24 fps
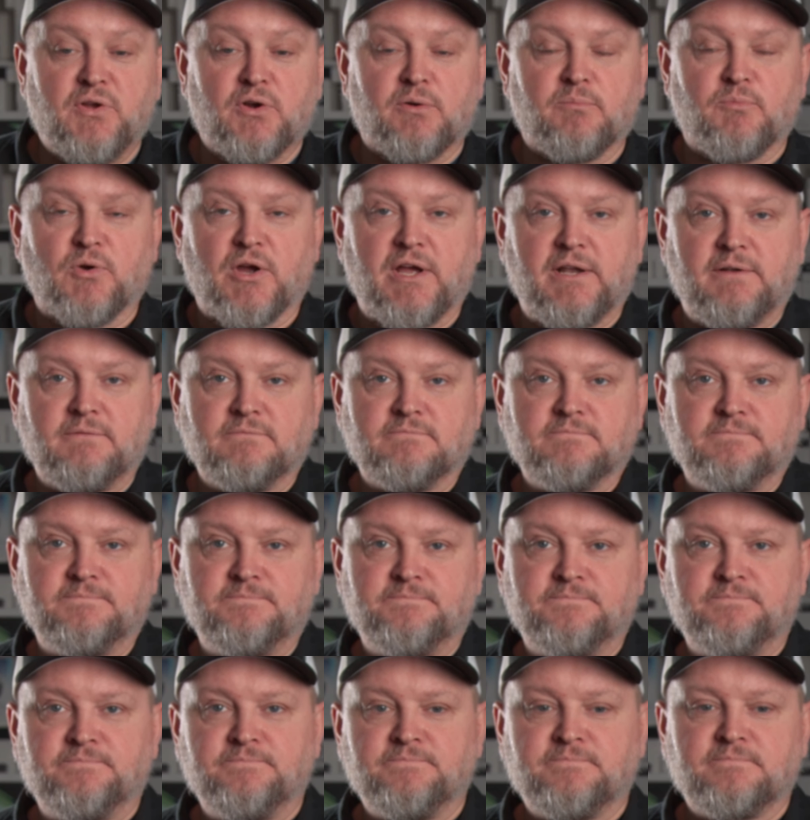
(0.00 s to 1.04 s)
purebred.
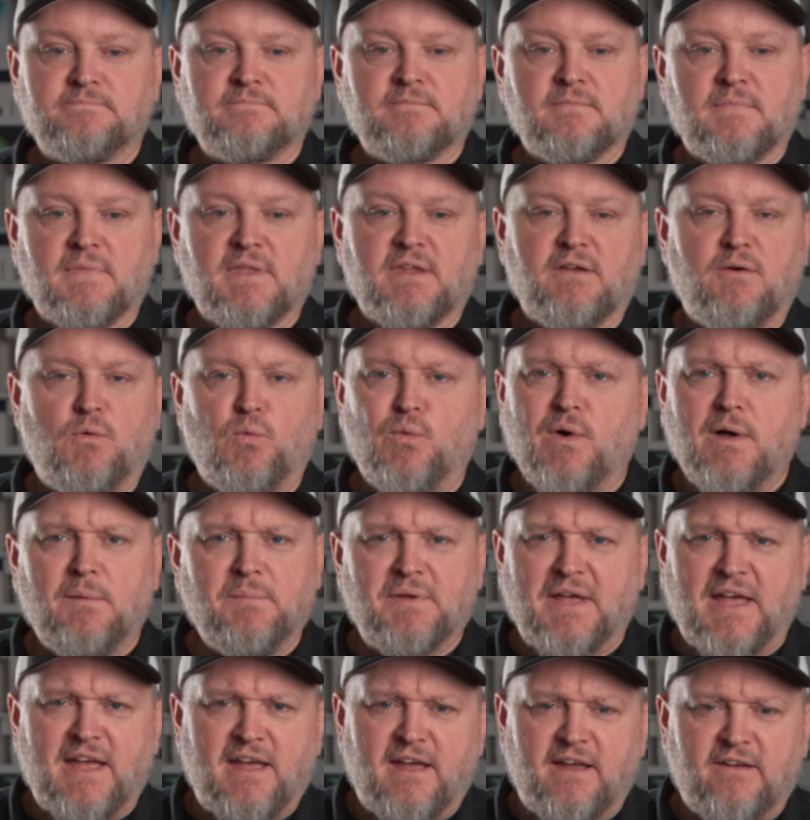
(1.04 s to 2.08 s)
Well
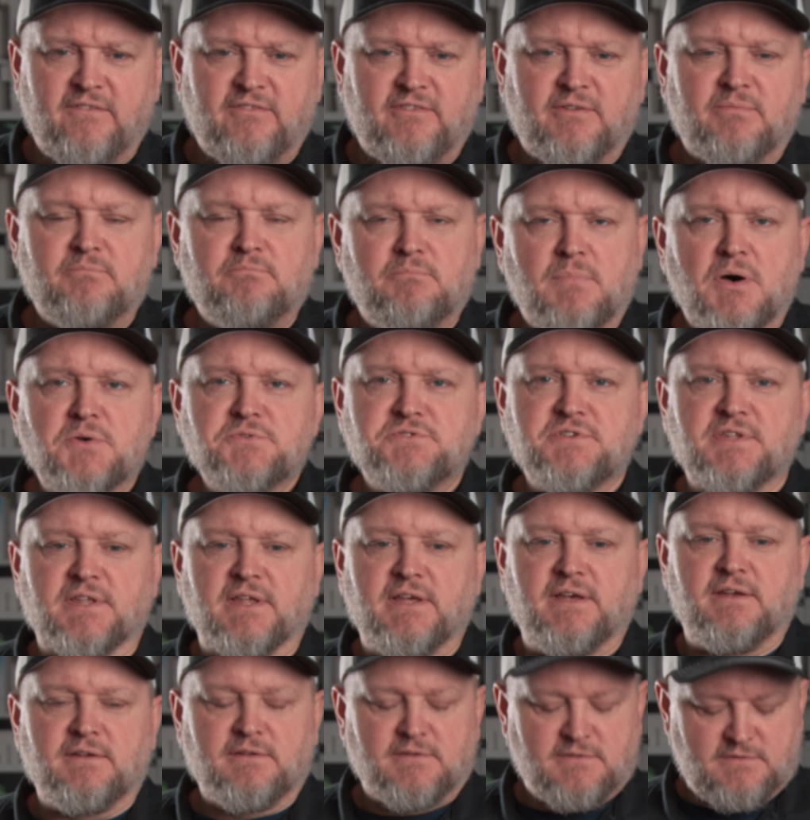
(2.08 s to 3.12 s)
behaved,
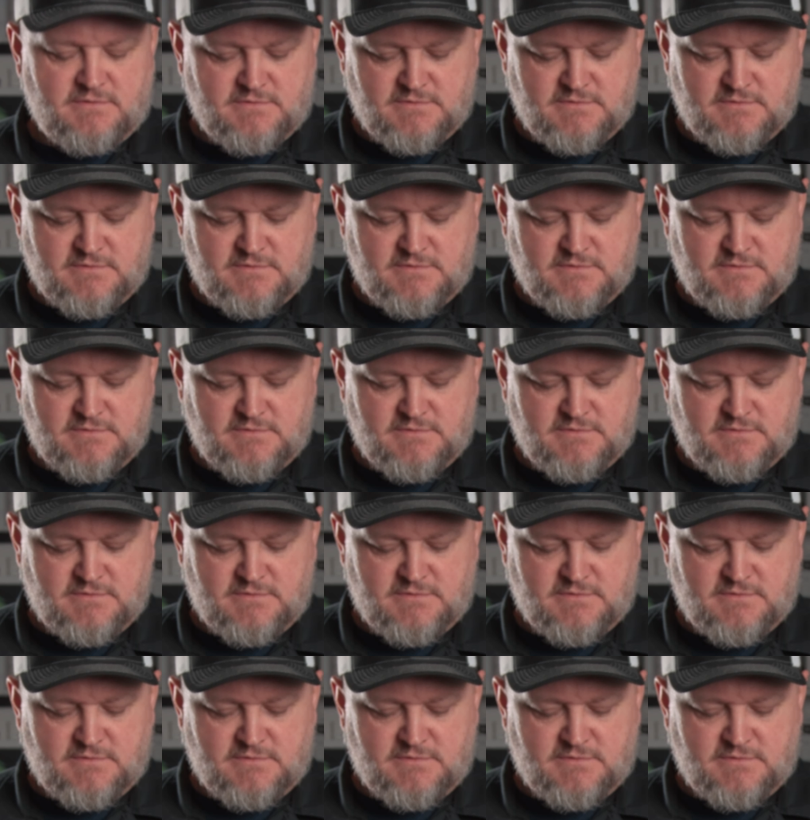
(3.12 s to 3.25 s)
mostly.